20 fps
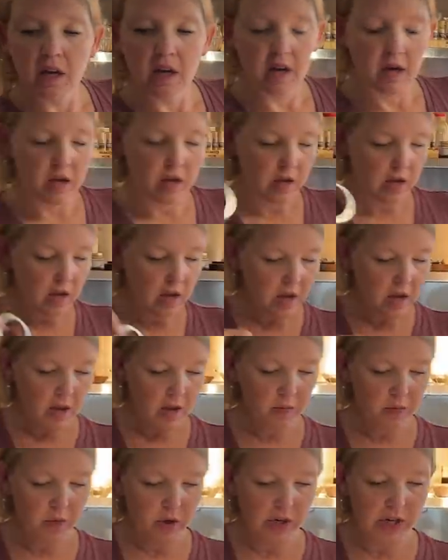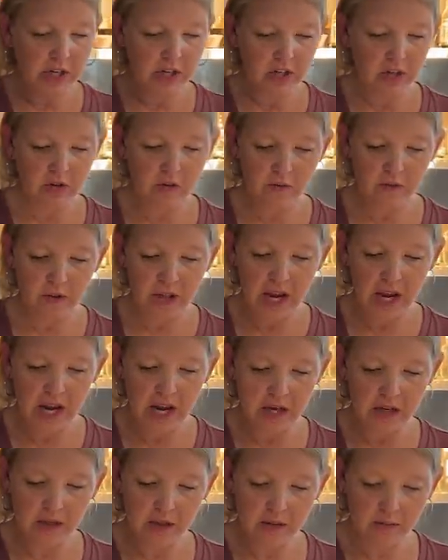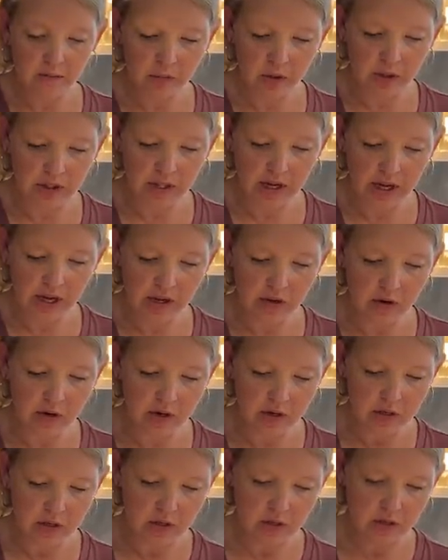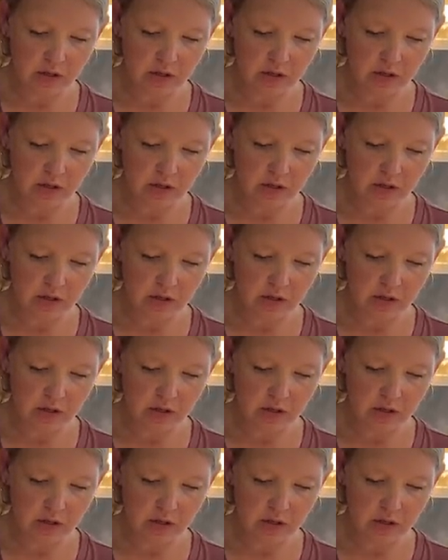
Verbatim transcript: a brand new flat, put that on,